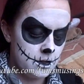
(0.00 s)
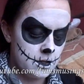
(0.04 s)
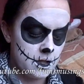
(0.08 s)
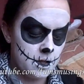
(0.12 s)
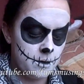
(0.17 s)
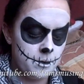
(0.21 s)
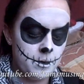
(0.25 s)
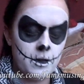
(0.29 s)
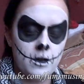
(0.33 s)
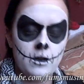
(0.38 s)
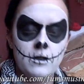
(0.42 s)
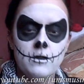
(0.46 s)

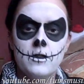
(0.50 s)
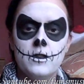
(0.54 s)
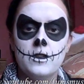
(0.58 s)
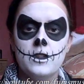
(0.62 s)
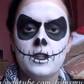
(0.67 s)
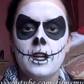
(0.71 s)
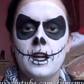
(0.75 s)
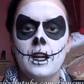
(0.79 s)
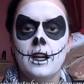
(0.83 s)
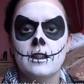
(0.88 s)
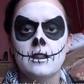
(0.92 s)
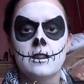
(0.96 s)
Tap it off on
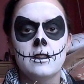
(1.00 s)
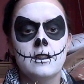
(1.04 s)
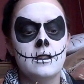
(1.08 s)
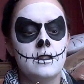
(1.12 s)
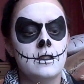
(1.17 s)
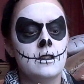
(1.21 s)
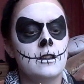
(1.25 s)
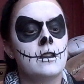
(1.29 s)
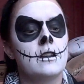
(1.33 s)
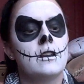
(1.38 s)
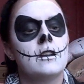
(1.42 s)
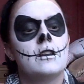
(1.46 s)
your
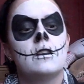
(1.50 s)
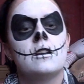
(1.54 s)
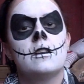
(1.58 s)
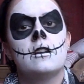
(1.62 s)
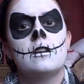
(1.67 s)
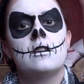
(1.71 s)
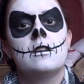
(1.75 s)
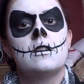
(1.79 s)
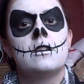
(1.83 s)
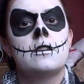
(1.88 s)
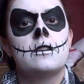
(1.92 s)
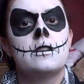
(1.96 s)
hand
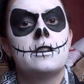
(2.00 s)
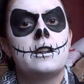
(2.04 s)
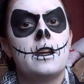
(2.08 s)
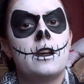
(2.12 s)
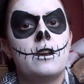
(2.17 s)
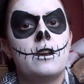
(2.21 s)
to